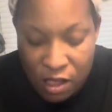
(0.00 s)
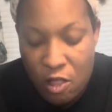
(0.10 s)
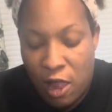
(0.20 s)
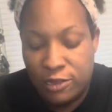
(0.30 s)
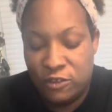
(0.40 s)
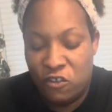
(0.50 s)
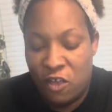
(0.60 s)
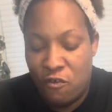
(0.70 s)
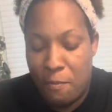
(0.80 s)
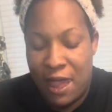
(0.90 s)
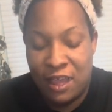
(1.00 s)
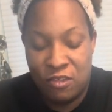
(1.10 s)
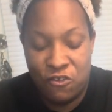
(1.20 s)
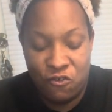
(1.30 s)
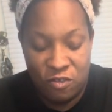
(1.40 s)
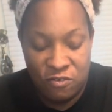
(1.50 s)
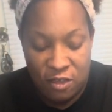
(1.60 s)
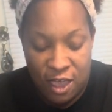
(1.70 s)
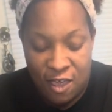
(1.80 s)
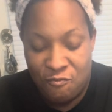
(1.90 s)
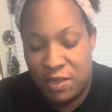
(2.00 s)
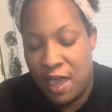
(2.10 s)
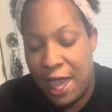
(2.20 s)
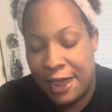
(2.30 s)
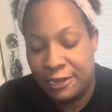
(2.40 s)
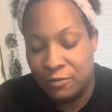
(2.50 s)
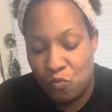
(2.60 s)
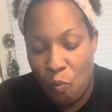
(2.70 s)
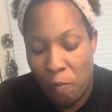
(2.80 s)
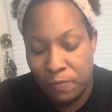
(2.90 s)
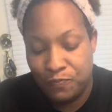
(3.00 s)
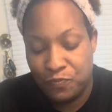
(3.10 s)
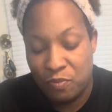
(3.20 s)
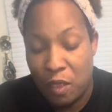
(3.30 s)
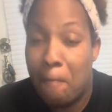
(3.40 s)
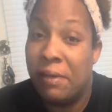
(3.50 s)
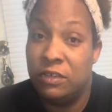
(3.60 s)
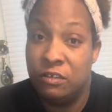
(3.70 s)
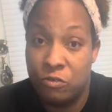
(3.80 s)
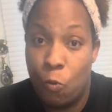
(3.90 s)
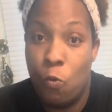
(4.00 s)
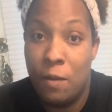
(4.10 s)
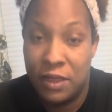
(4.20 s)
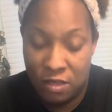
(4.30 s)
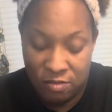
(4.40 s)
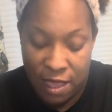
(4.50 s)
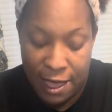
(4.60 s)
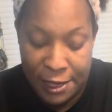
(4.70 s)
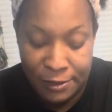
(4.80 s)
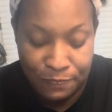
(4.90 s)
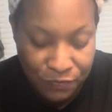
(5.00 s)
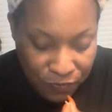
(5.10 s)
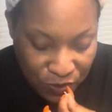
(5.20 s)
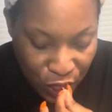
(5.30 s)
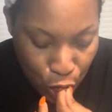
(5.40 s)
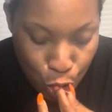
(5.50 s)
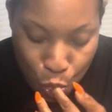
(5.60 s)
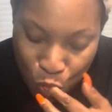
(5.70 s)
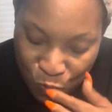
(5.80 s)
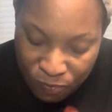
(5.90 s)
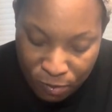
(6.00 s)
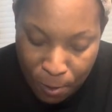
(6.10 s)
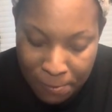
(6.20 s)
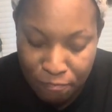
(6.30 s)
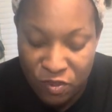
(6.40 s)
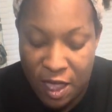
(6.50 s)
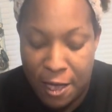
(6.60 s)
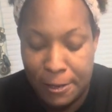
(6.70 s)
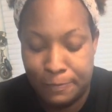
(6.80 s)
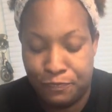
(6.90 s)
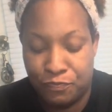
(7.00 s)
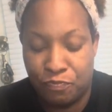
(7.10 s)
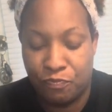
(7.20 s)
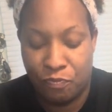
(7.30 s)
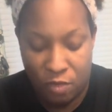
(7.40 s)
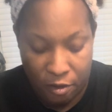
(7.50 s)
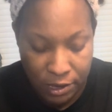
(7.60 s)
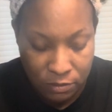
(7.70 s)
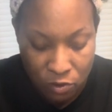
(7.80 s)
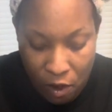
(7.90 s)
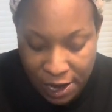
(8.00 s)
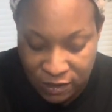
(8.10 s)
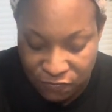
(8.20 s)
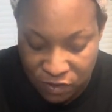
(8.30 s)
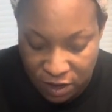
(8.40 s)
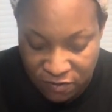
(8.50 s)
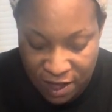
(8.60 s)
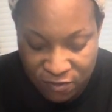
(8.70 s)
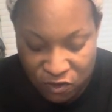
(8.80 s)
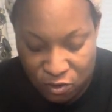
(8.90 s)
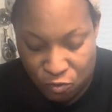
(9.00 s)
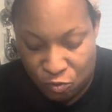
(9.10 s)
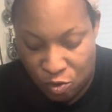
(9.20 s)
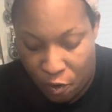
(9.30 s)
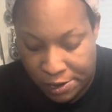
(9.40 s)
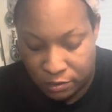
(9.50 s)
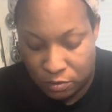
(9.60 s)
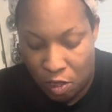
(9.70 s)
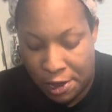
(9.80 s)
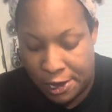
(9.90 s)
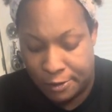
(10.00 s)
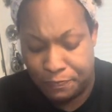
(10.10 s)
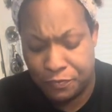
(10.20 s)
and the duffel bag is addressed to the FBI, but it's a woman inside that is full of tattoos from